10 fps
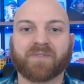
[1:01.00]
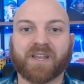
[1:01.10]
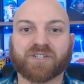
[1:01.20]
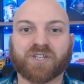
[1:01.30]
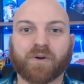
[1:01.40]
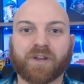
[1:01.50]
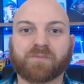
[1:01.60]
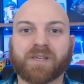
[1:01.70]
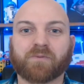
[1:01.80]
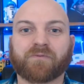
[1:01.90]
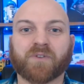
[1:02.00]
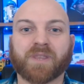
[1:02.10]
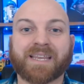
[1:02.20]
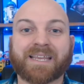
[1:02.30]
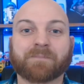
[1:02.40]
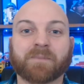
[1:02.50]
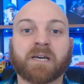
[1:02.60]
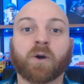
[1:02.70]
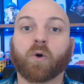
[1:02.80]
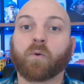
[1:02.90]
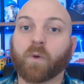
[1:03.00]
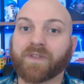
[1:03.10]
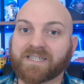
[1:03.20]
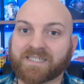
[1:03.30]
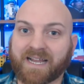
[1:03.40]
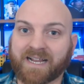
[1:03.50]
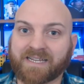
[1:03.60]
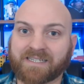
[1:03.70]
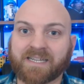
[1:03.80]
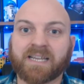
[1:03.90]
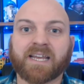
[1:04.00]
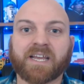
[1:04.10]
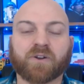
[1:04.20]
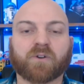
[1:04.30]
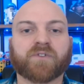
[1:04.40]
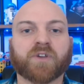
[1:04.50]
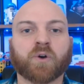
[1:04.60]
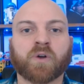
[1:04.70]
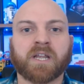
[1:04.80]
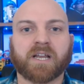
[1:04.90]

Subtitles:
that is going to meet for the team with a second interview.